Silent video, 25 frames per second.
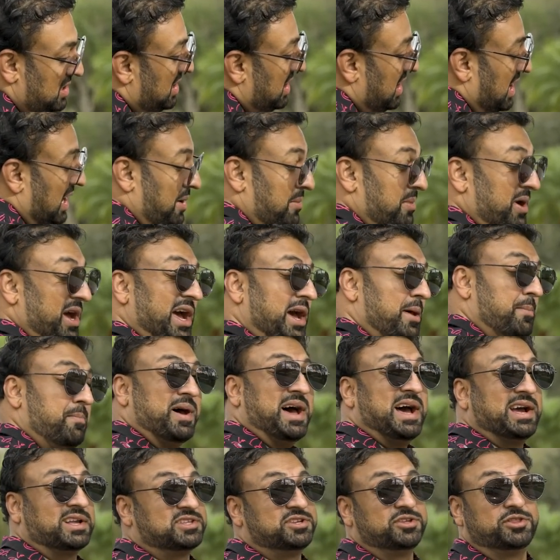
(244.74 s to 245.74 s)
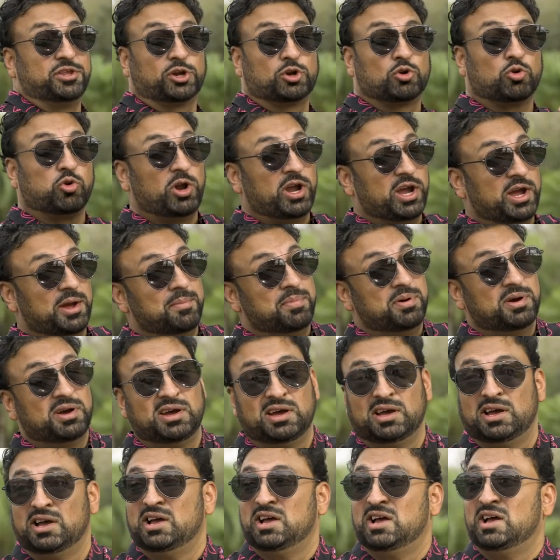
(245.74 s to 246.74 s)
I'm gonna head back to the crib.
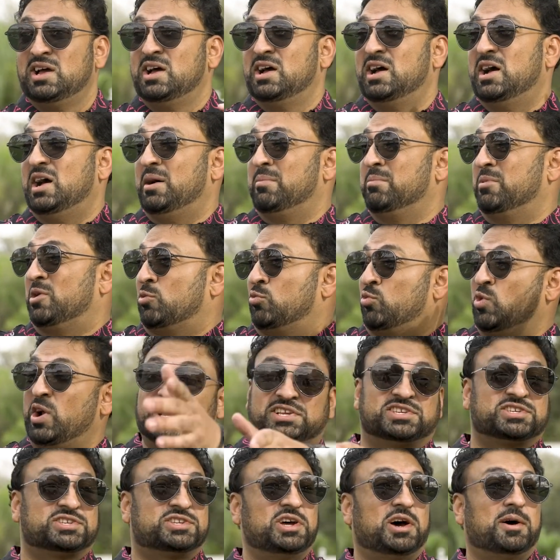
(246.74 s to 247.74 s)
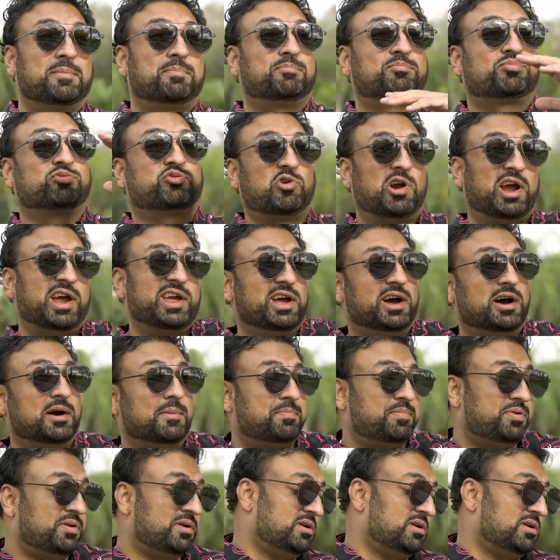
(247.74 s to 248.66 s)
I'm gonna rest up, pray up,